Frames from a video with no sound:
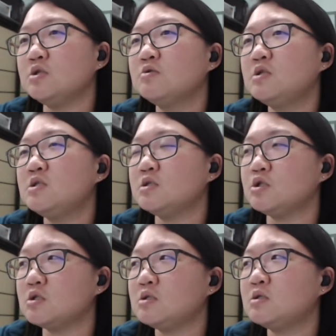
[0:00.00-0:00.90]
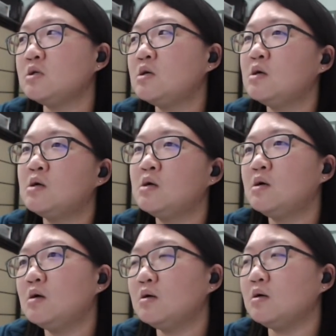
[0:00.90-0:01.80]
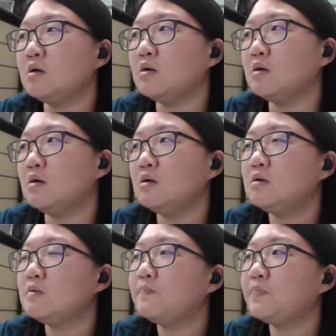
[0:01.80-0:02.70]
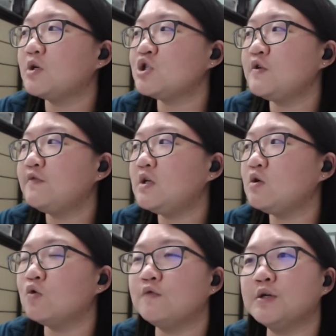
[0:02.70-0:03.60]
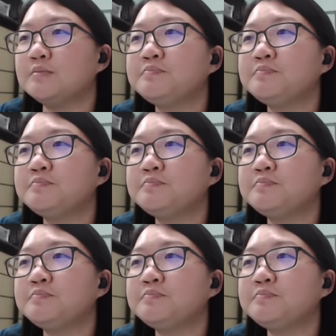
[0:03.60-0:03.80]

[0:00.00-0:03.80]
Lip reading: So this is just a shifting over.